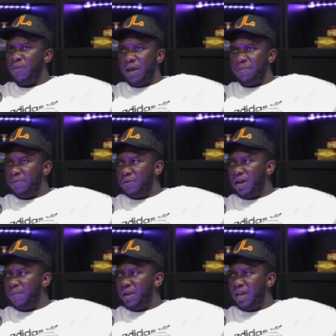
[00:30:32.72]
white people
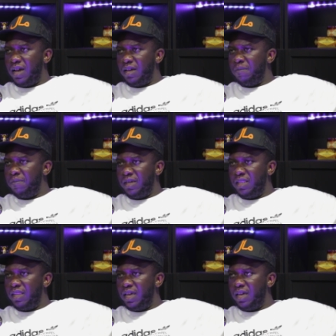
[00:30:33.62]
coming out and
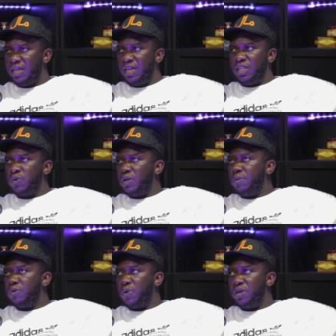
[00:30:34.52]
being there.
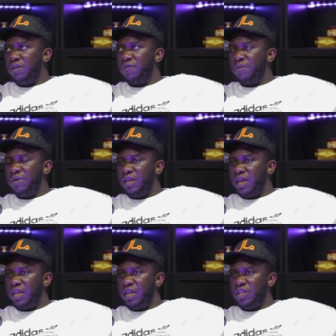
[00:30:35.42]
2020, for me,
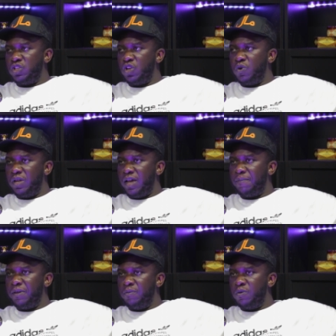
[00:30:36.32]
it showed
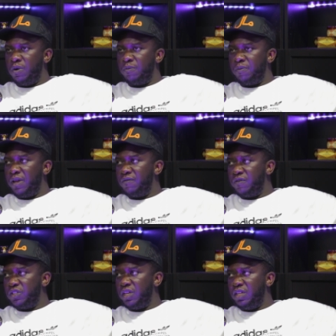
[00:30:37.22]
that people were prepared for
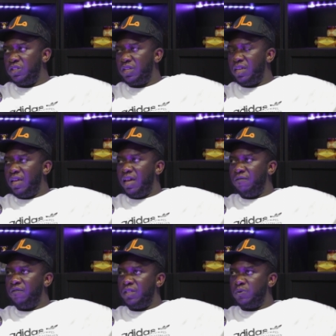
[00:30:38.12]
change
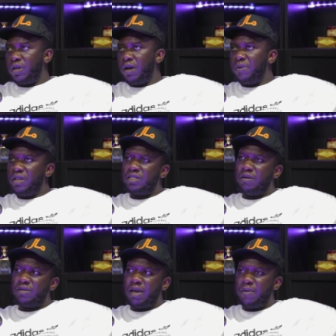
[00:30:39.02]
and things were coming. At the
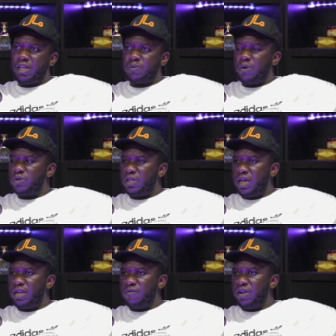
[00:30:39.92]
same time, it exposed the
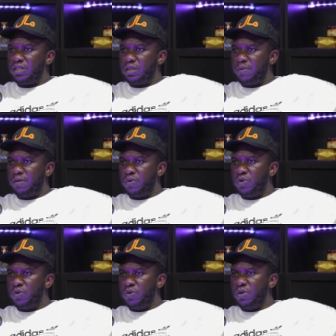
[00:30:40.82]
hella racist people
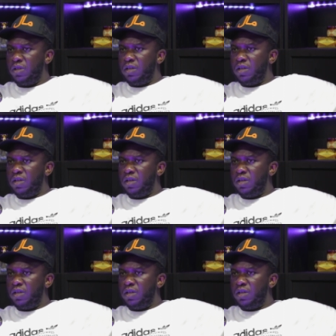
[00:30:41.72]
who,